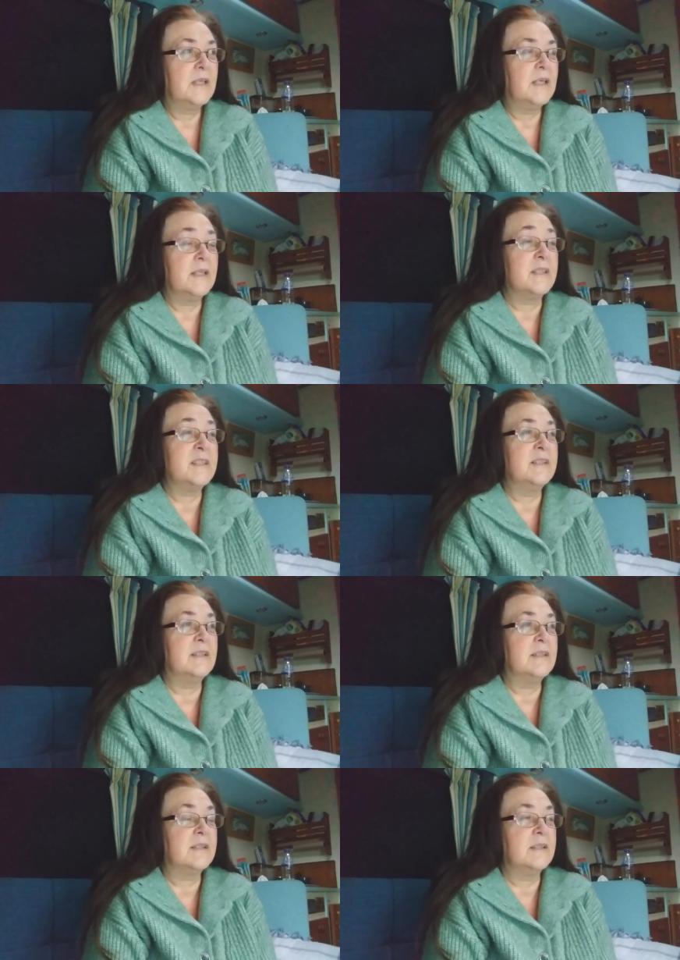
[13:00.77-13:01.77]
And I didn't
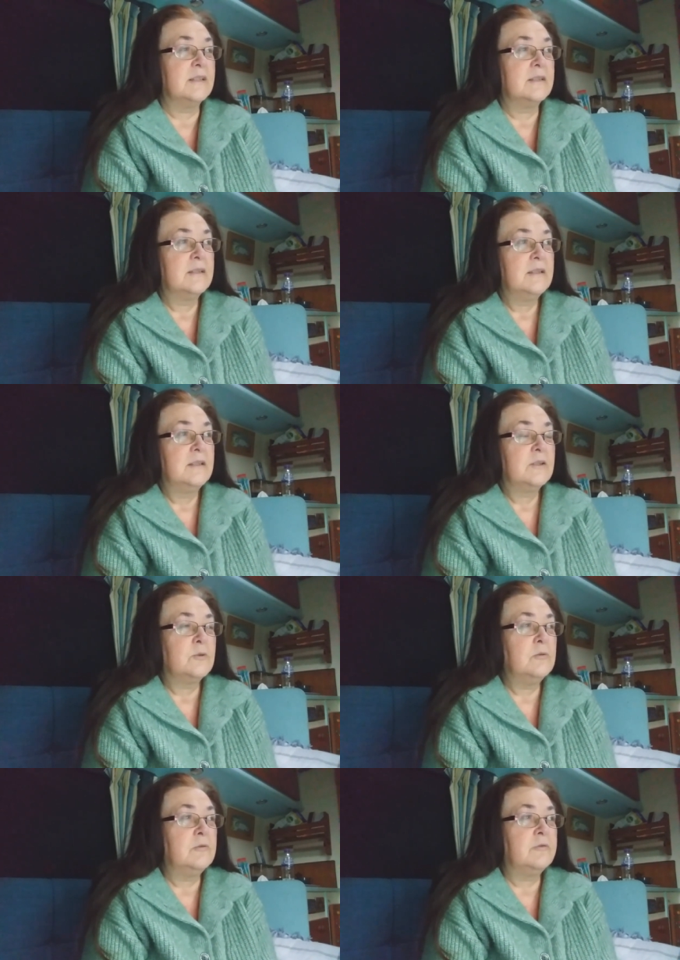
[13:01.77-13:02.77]
like it,
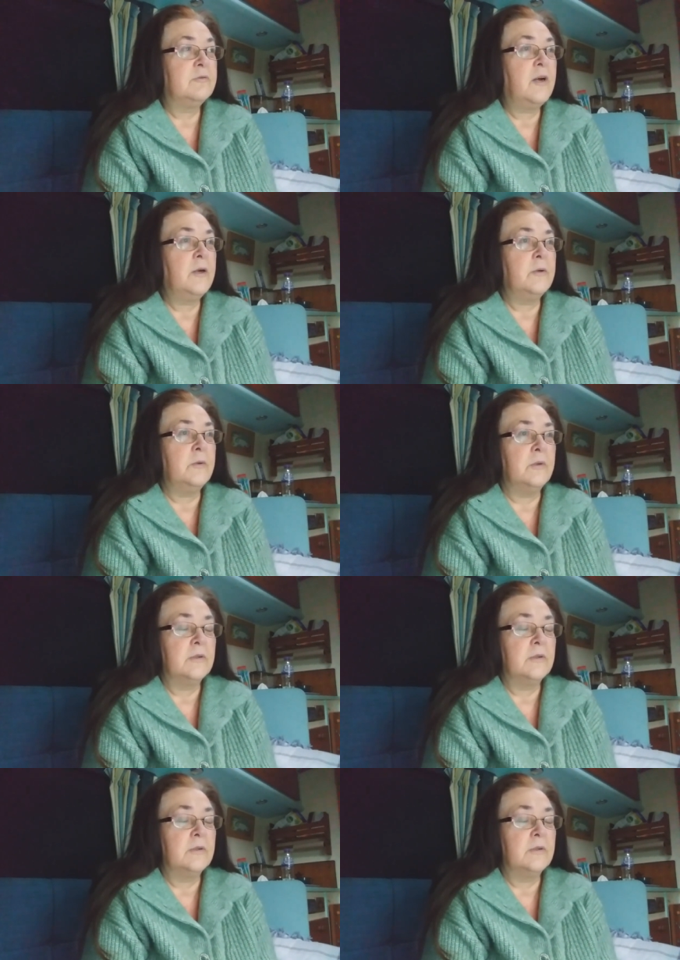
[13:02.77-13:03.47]
called Foe.